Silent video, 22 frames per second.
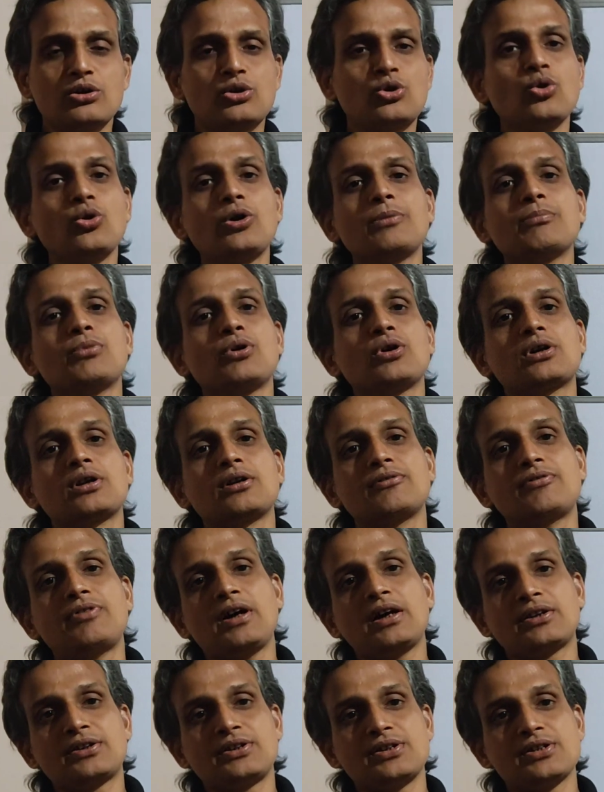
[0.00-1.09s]
two important
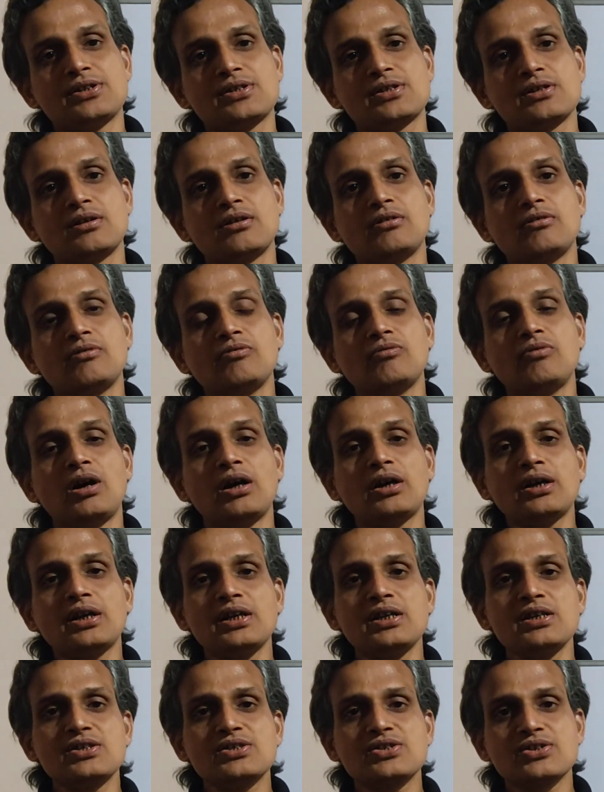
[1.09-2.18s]
factors. One
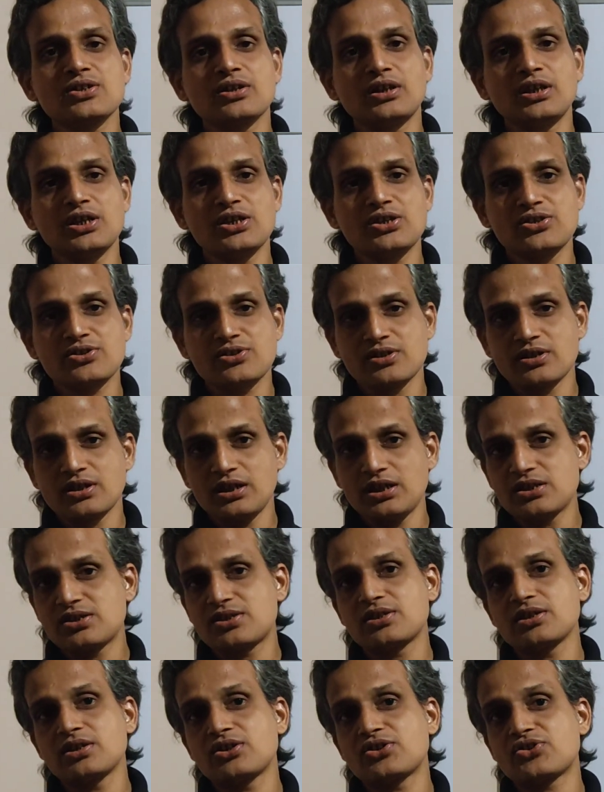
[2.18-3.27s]
is
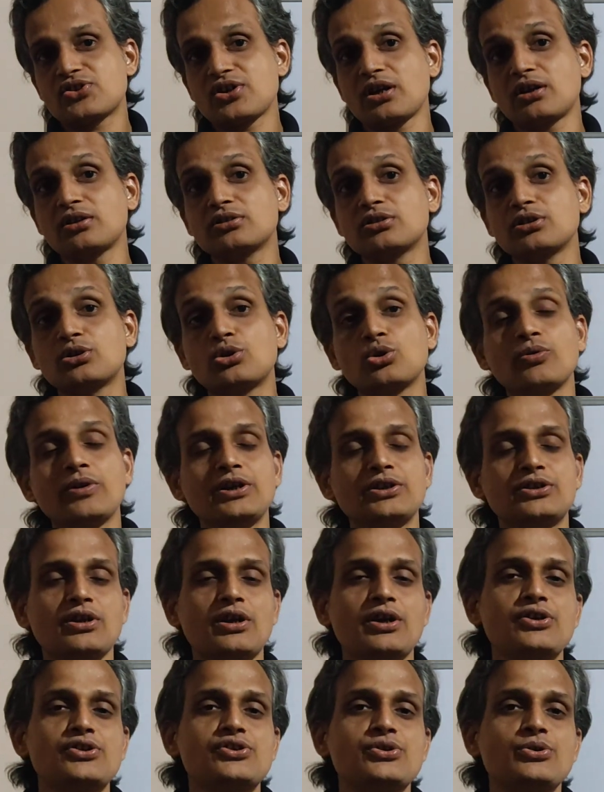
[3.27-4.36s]
its strength to weight
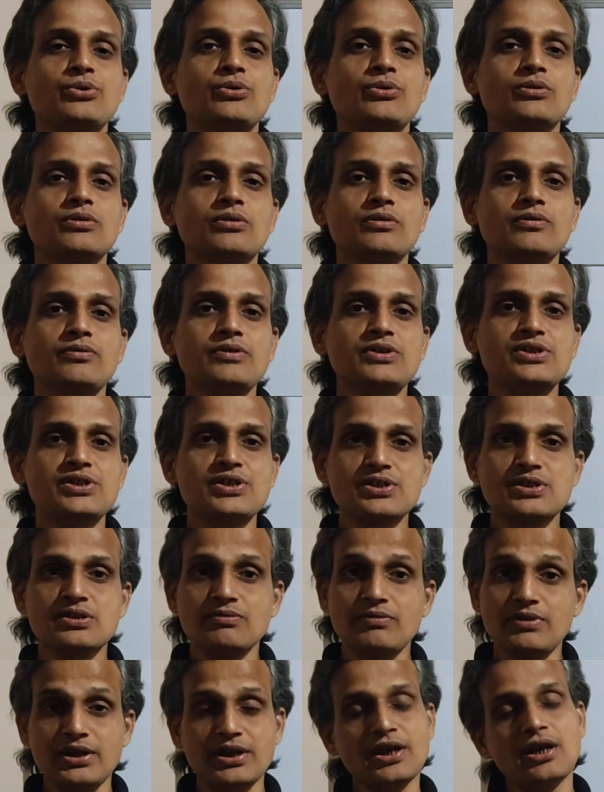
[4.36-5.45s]
ratio, which
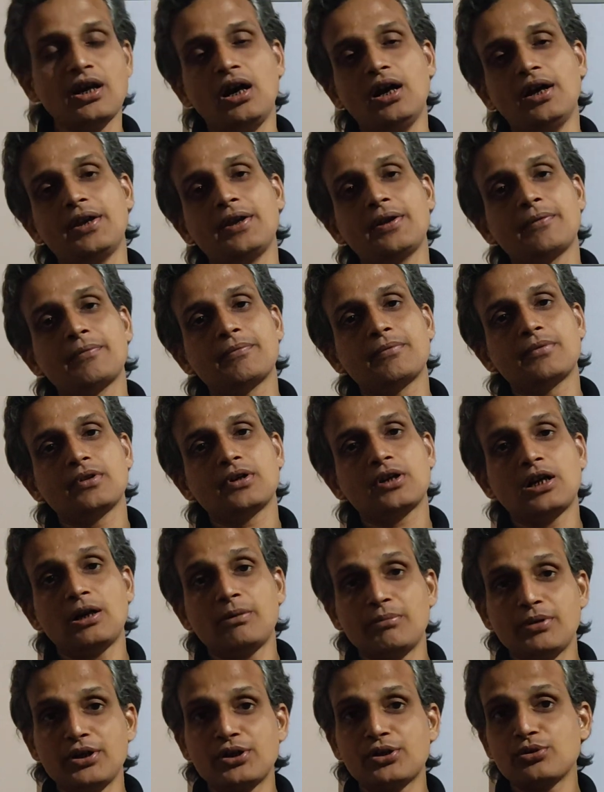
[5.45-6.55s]
is very high
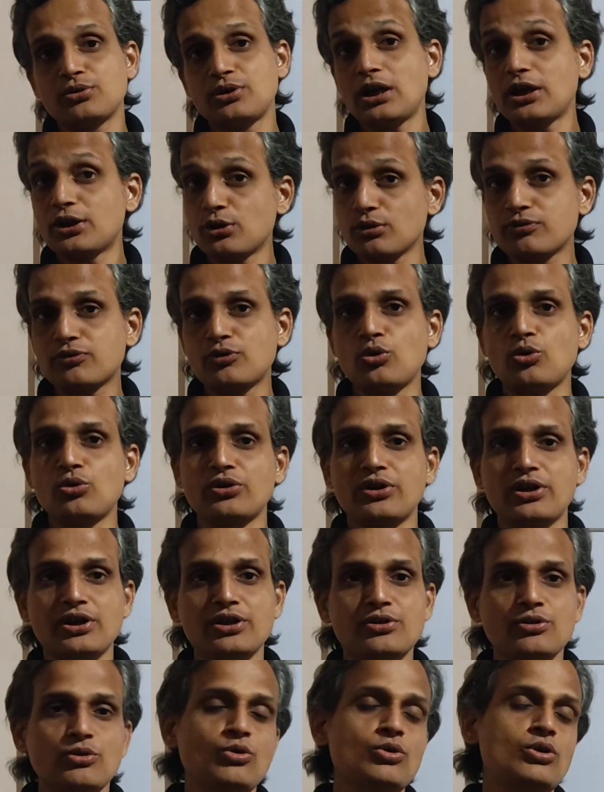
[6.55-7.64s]
compared to that of
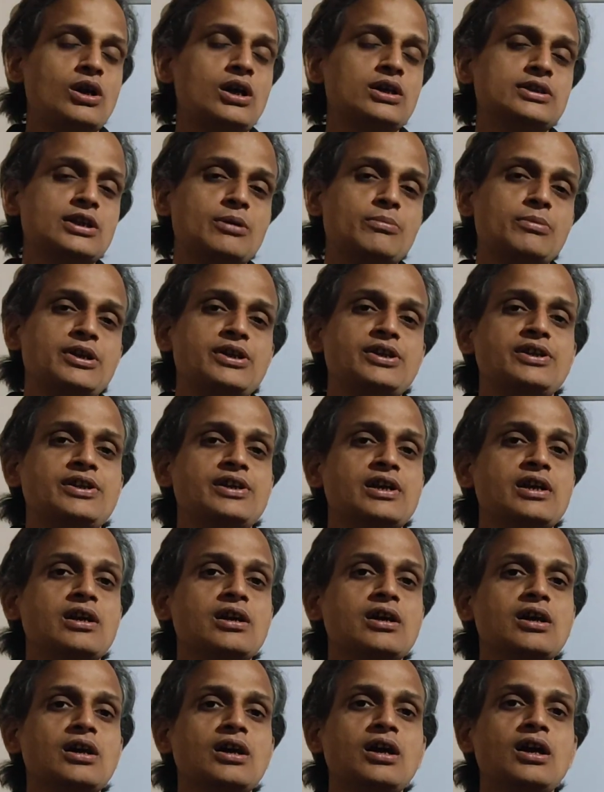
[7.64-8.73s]
concrete or other material.
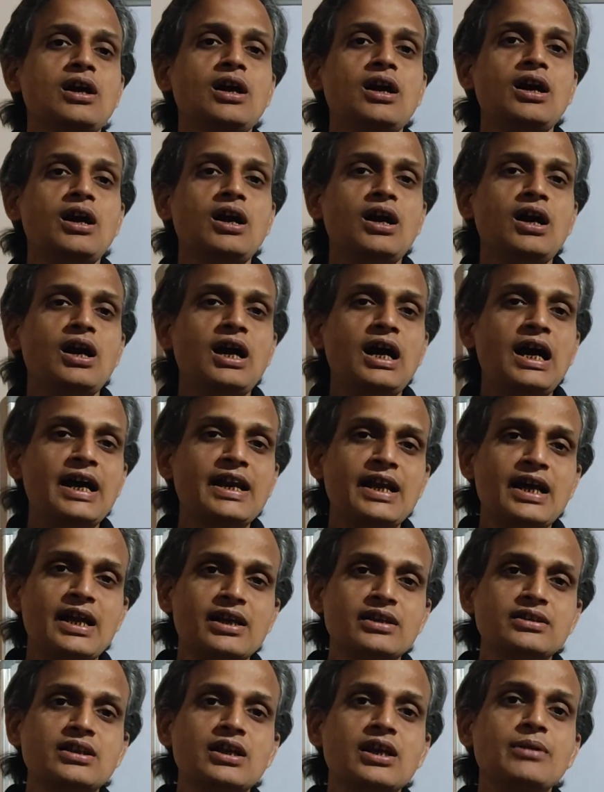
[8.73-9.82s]
And
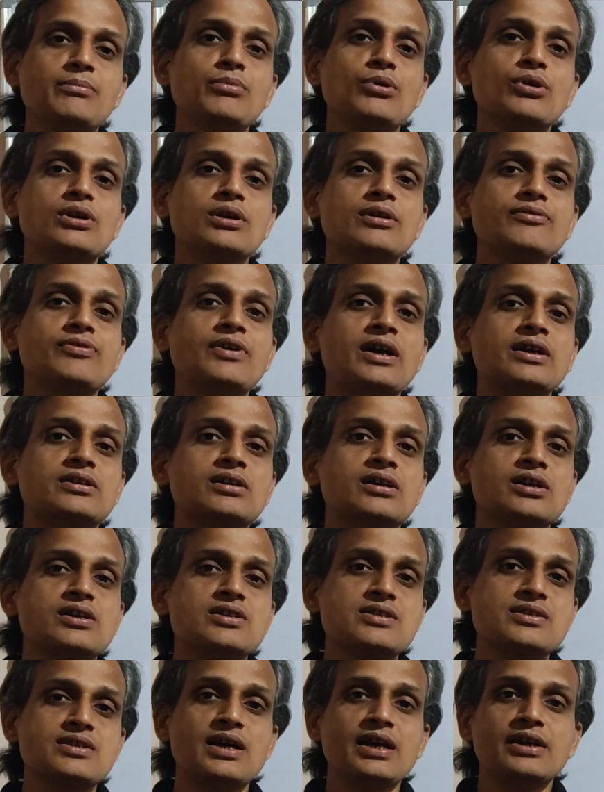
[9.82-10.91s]
another important factor
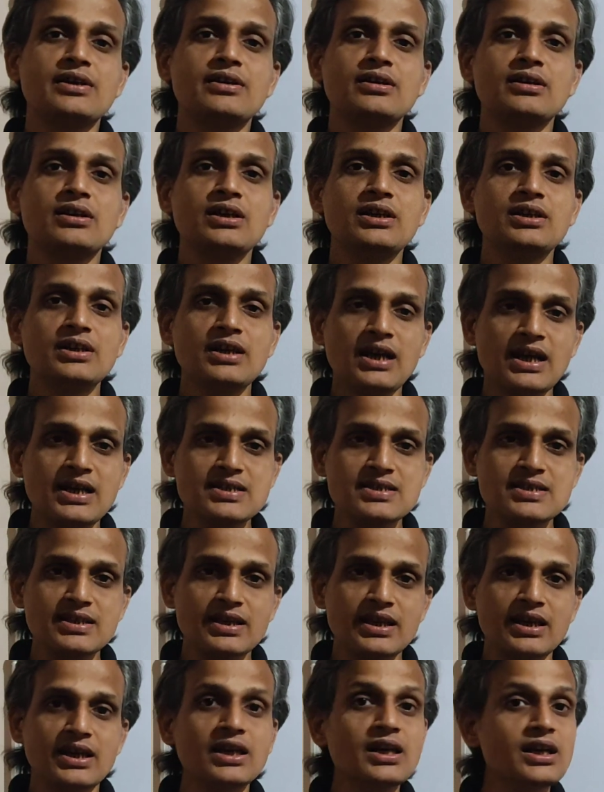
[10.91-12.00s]
is that it
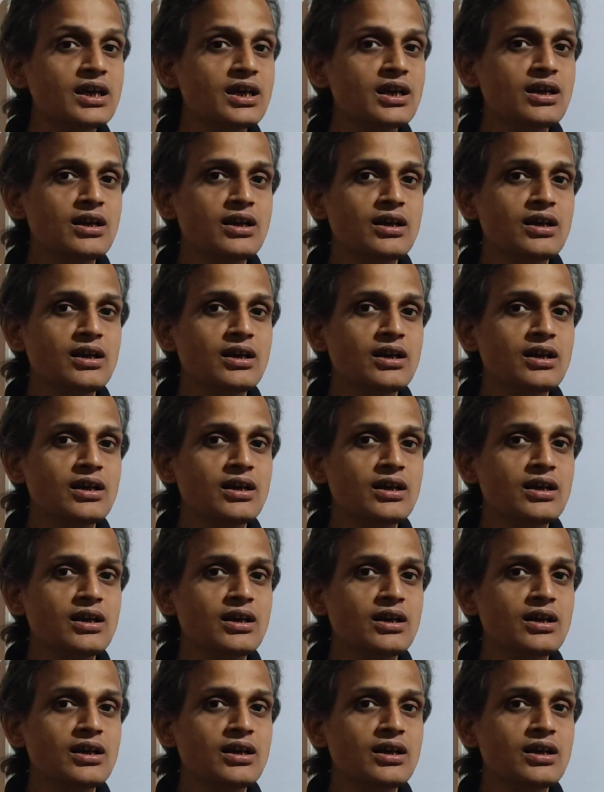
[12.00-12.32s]
has a